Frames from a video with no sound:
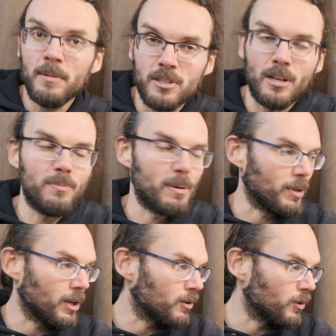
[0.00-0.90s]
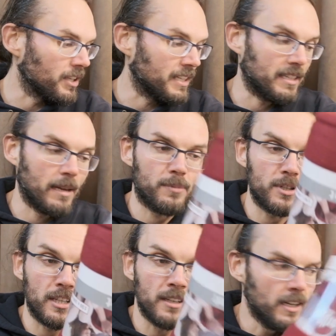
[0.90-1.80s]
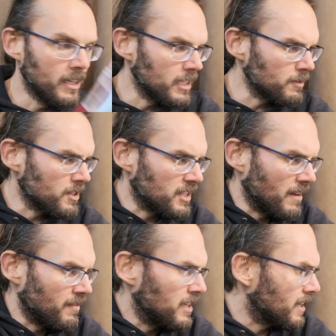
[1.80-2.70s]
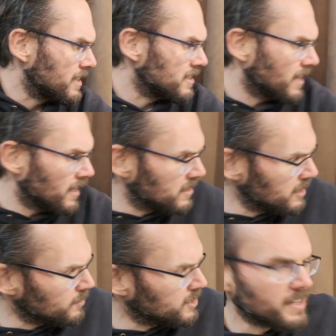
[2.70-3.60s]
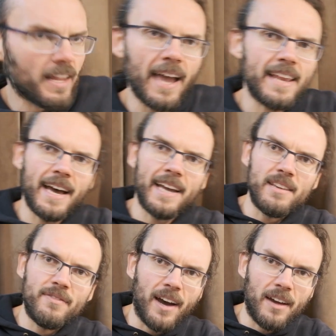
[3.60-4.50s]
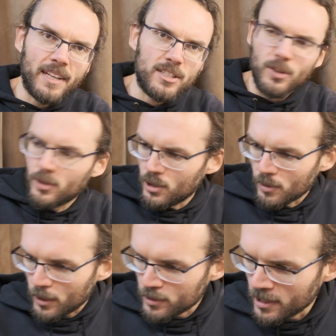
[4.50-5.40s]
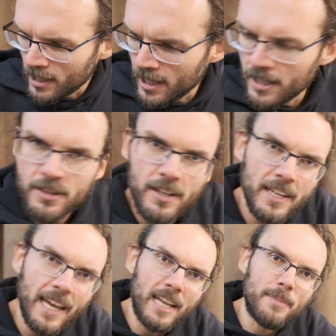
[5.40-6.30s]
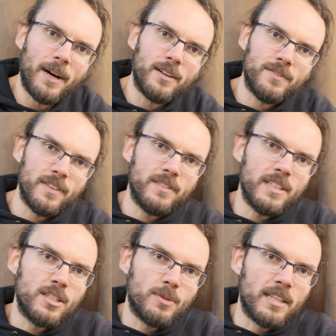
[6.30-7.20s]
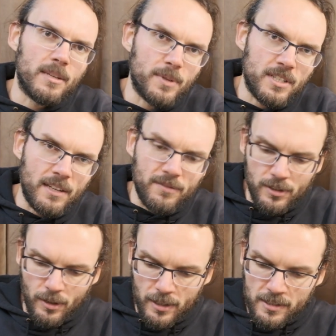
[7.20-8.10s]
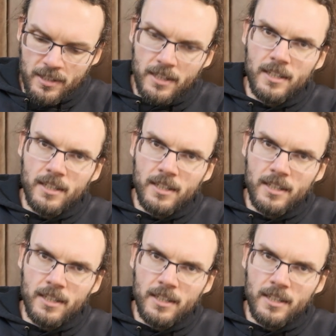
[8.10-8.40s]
Some people are cold at that temperature. This was 79 cents. This was 9.95. That's all euros. You can add about 15-20% for dollars.